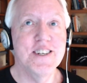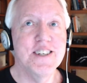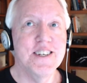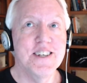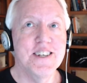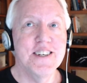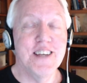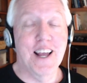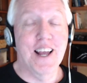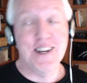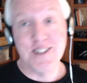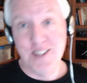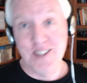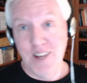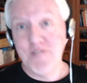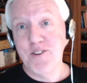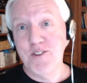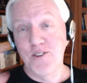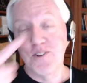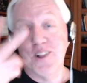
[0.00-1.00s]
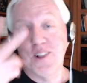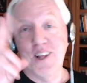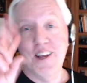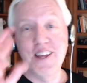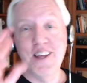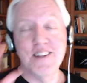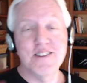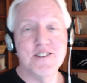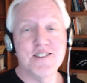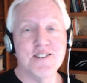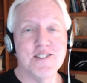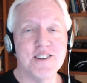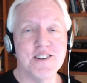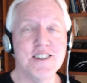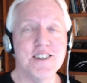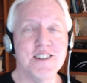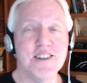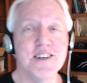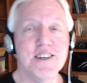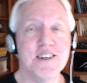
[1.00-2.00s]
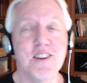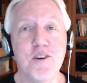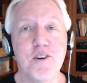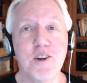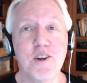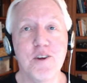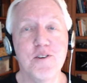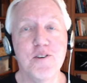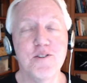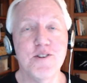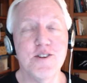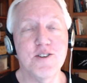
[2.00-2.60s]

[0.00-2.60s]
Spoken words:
Actually, I have two clients that are going to use